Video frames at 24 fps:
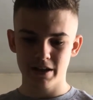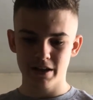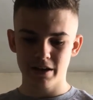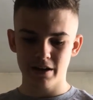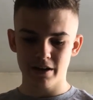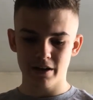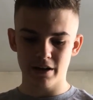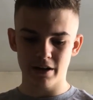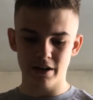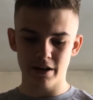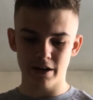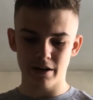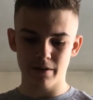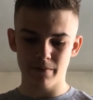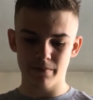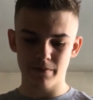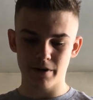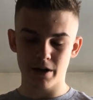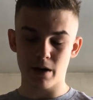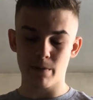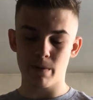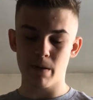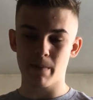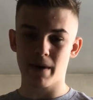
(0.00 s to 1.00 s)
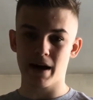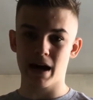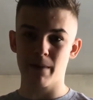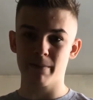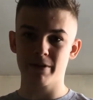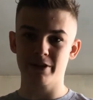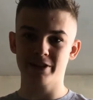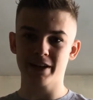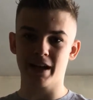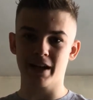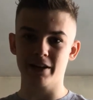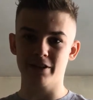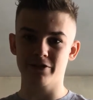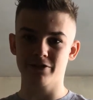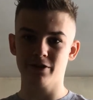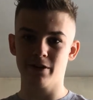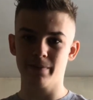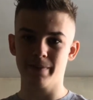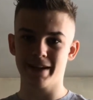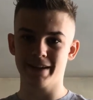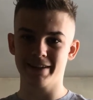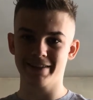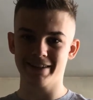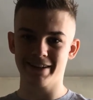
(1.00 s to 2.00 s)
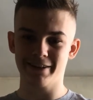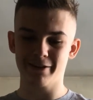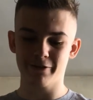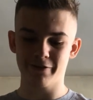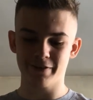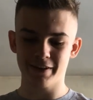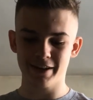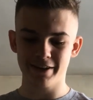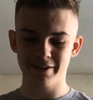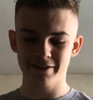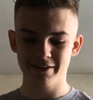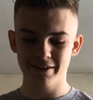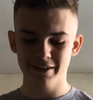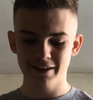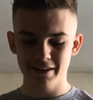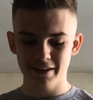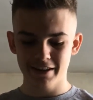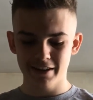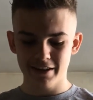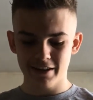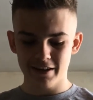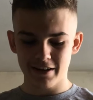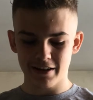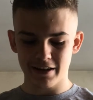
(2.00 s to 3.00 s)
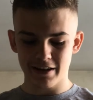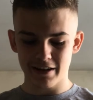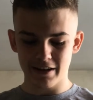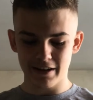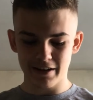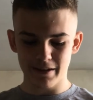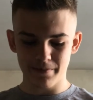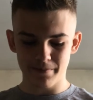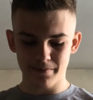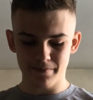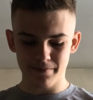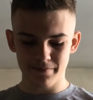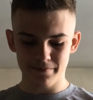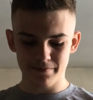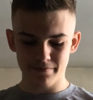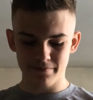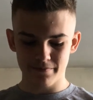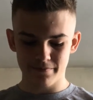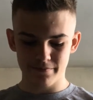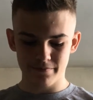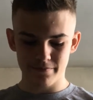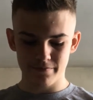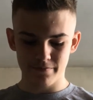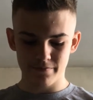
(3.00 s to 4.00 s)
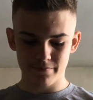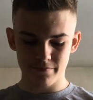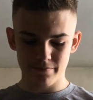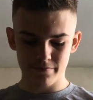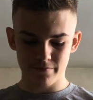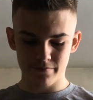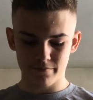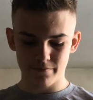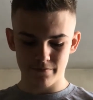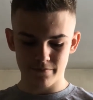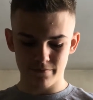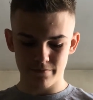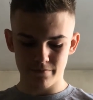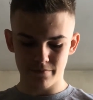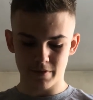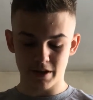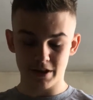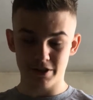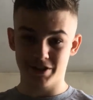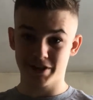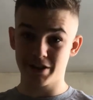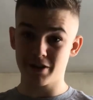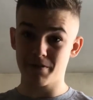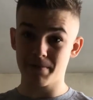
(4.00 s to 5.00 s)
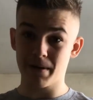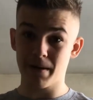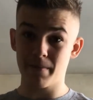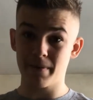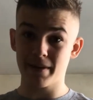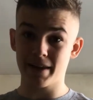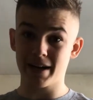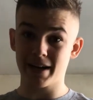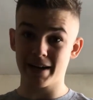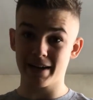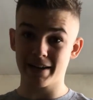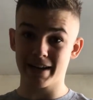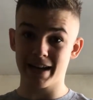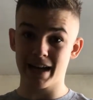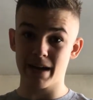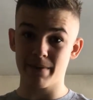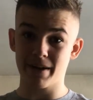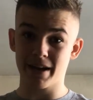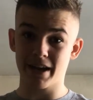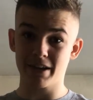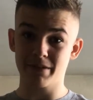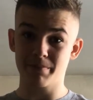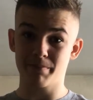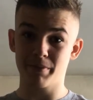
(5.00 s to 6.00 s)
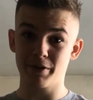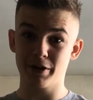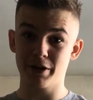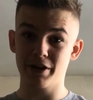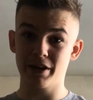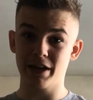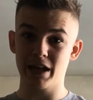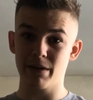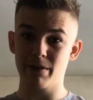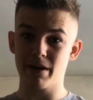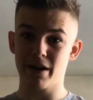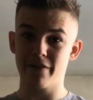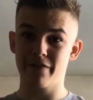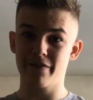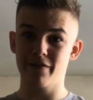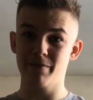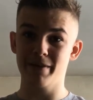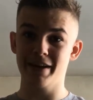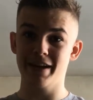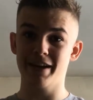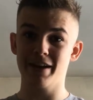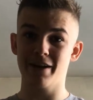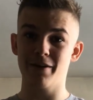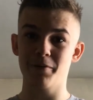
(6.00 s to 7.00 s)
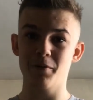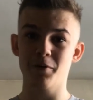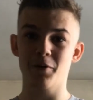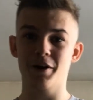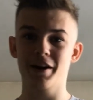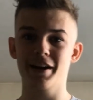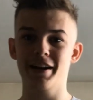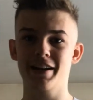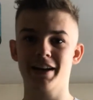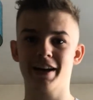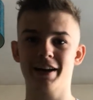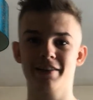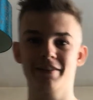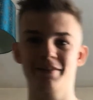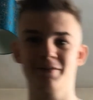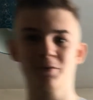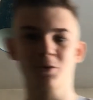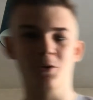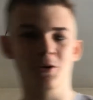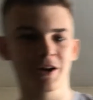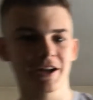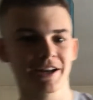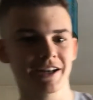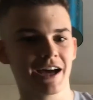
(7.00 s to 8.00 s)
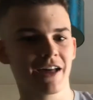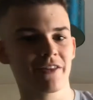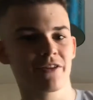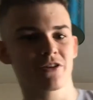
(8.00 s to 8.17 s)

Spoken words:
When Mohamed Salah's not being selfish. I still remember that game against Burnley where Firmino walking down the